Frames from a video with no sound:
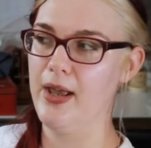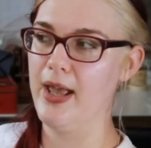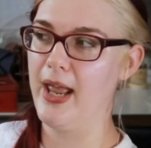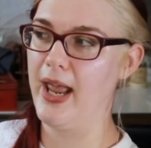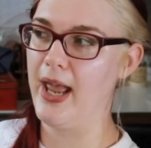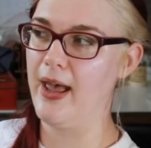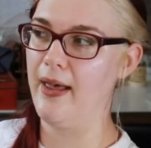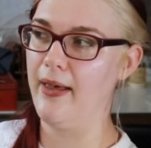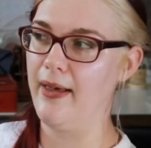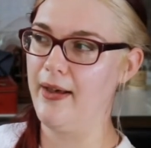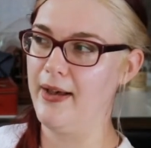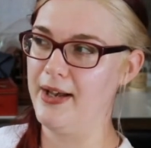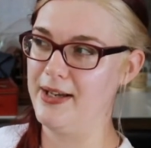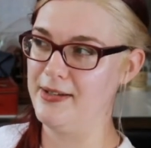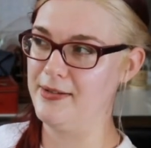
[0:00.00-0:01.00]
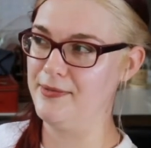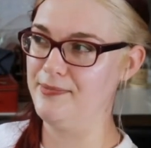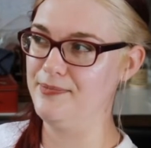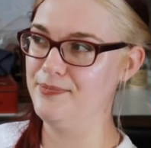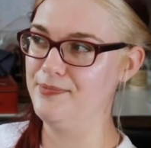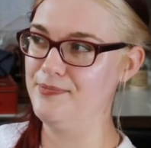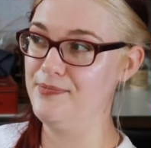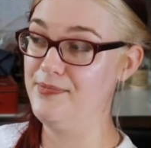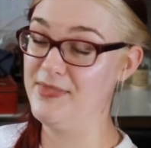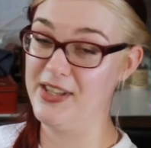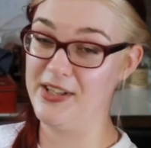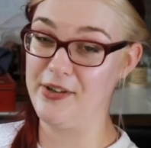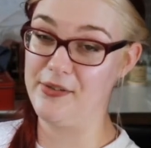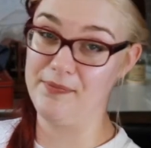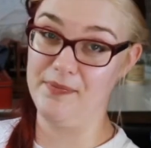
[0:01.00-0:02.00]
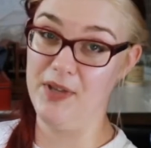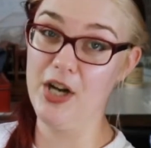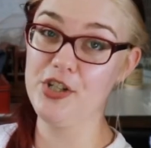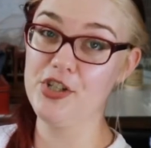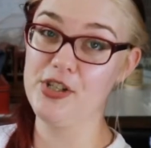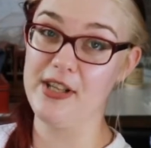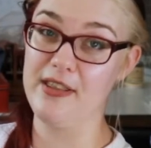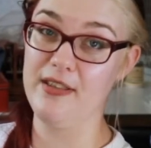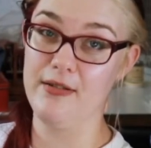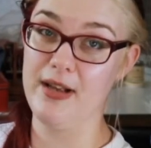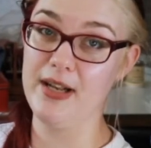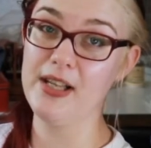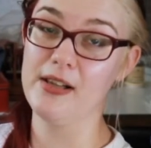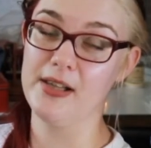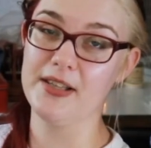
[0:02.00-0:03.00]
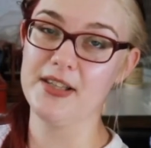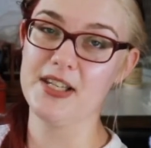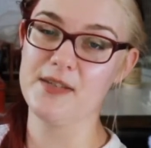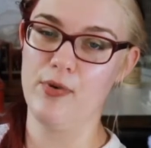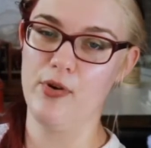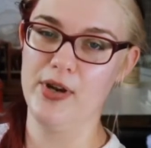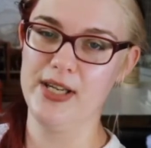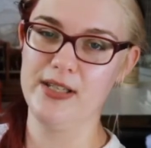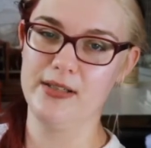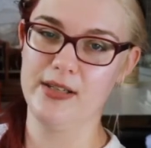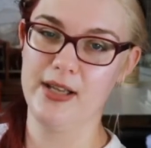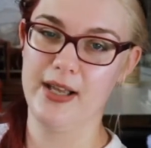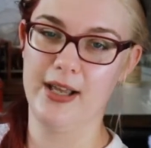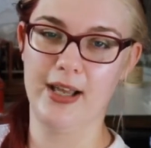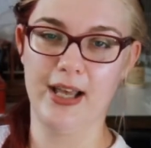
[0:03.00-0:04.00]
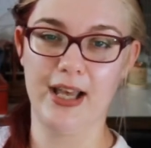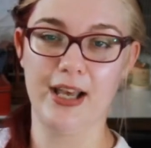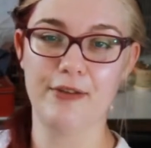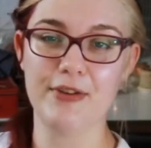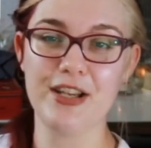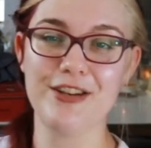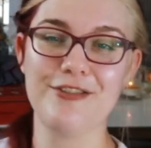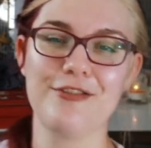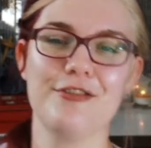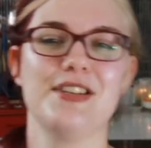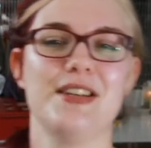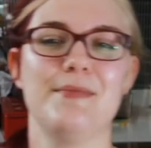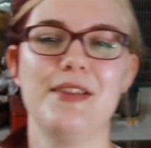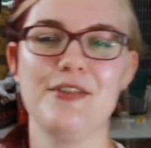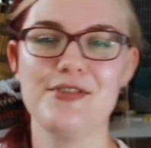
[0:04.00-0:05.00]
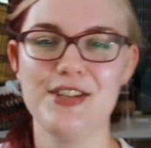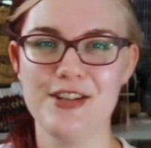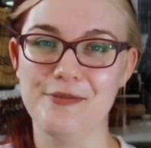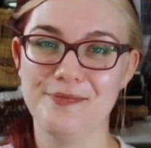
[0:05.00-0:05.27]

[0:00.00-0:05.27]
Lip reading: That are largely theoretical at this point. And we can go through some of those too.